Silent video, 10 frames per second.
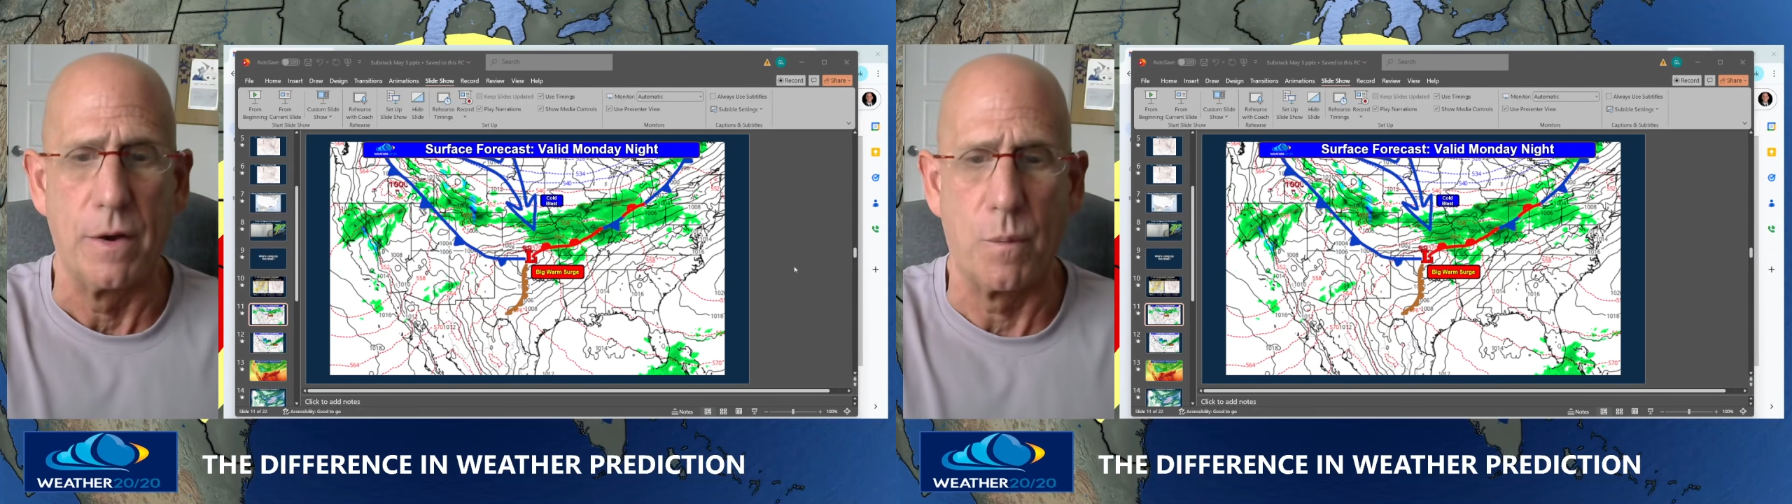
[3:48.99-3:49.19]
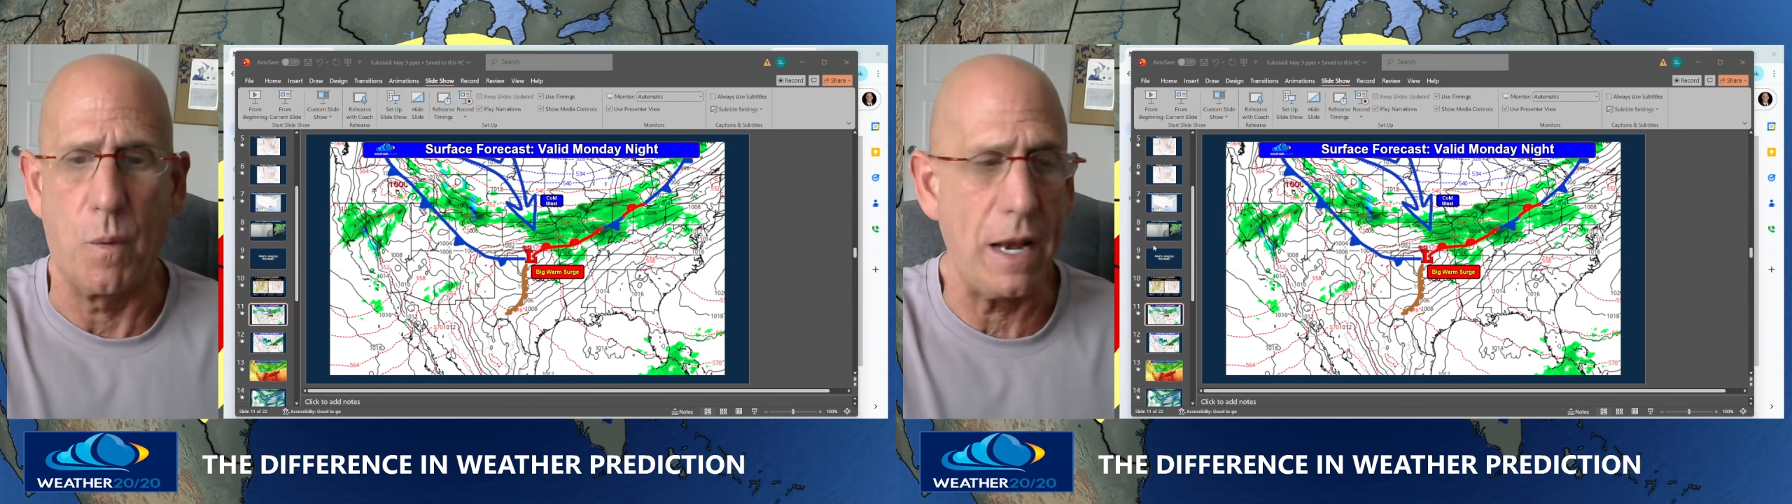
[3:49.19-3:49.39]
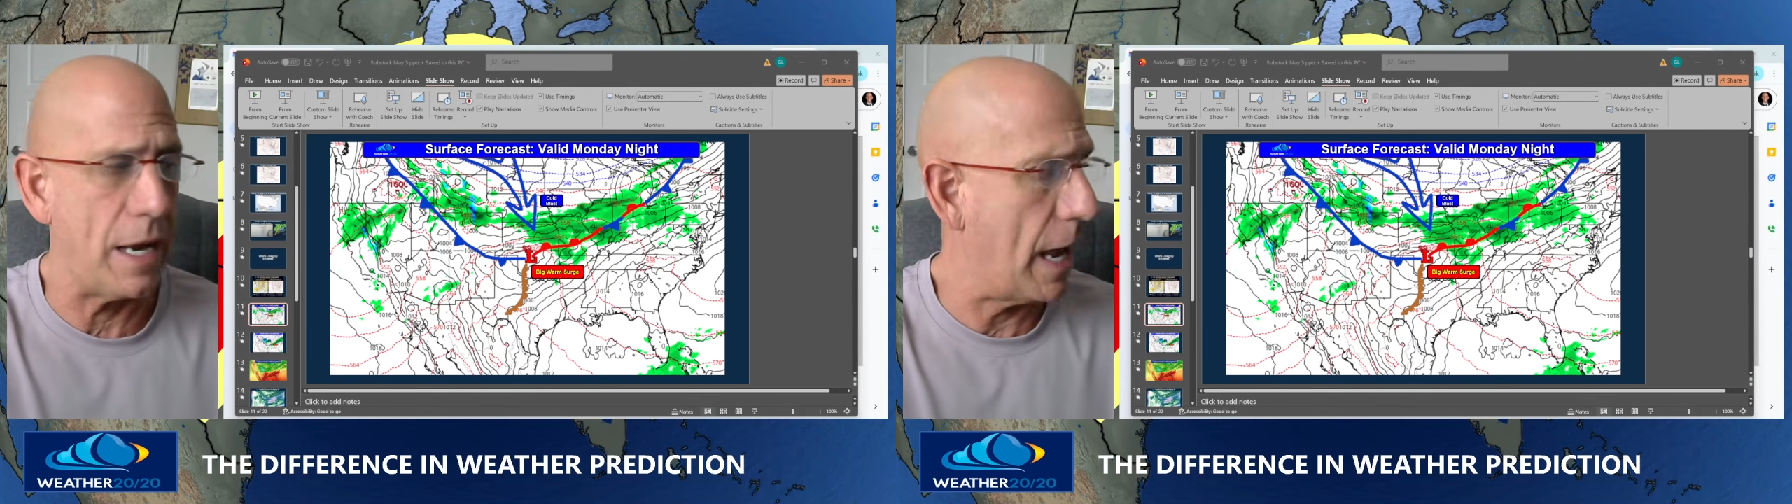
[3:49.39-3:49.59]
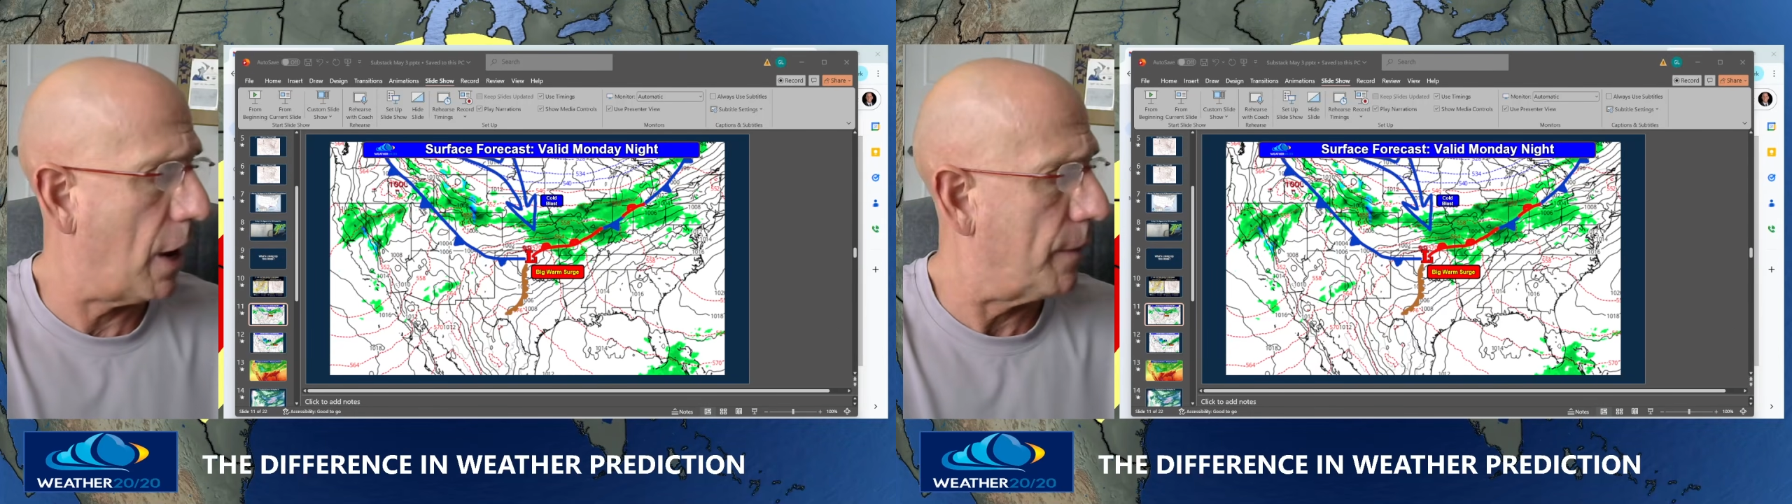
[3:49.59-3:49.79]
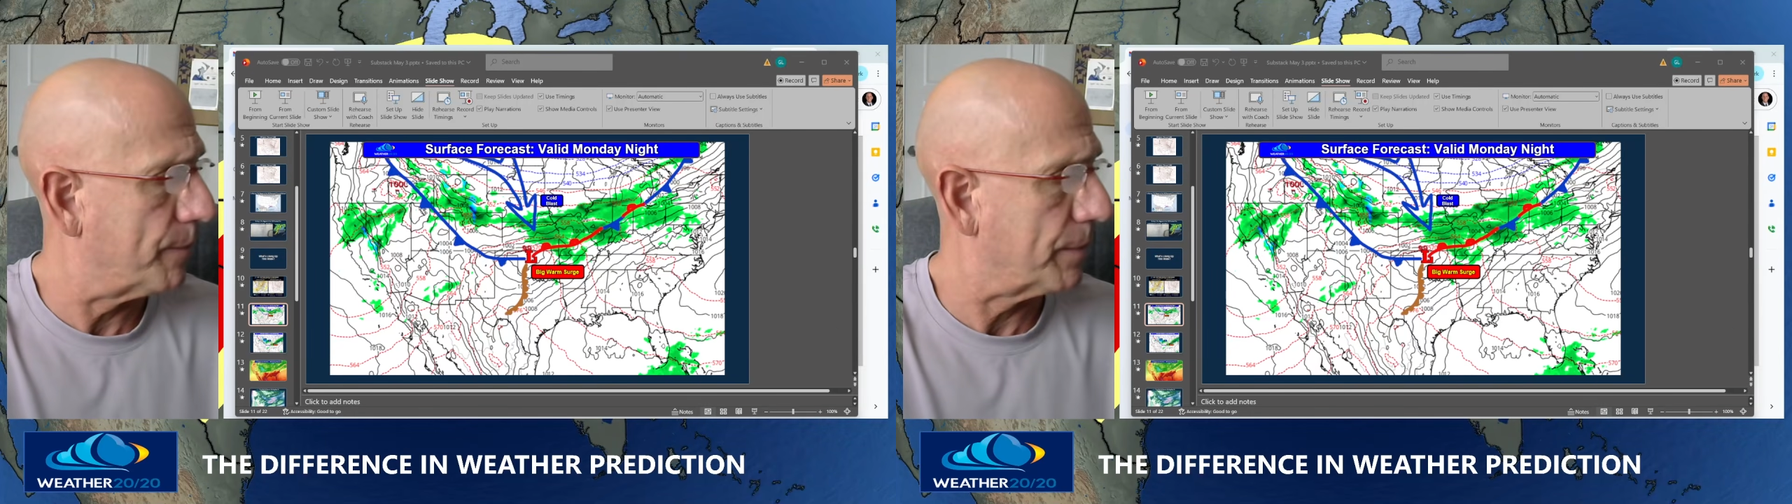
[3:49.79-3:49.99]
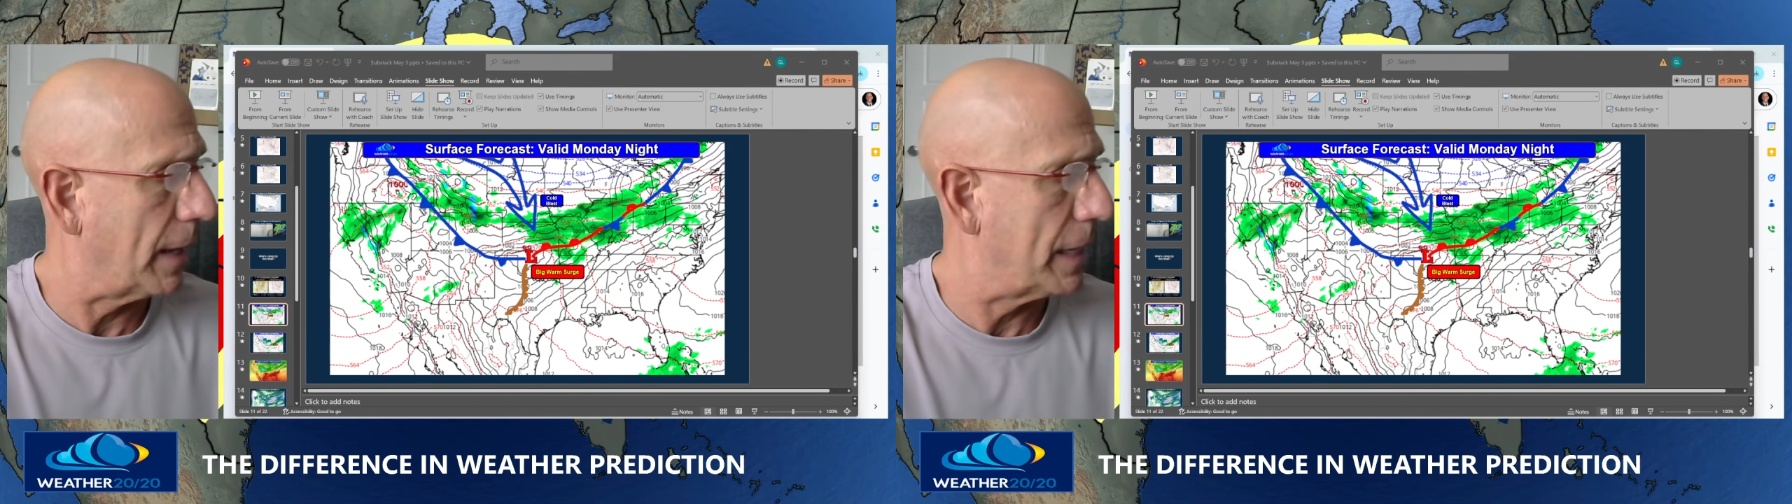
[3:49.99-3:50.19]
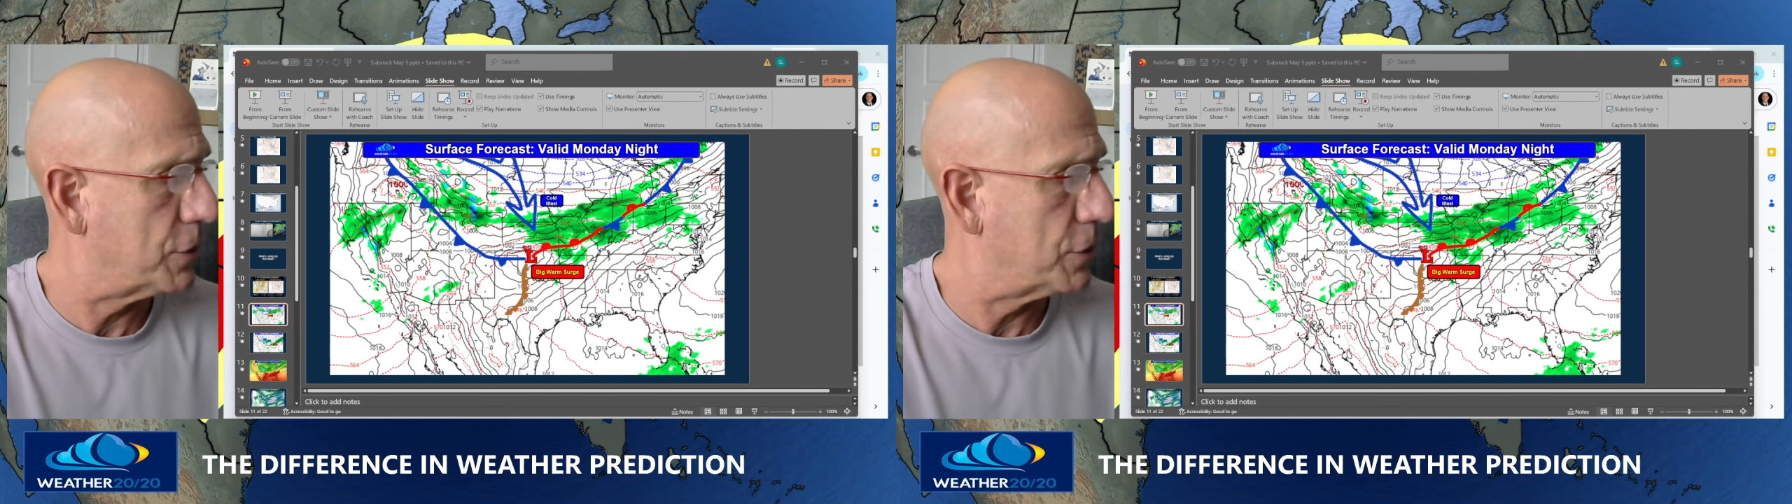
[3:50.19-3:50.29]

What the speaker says: right now, as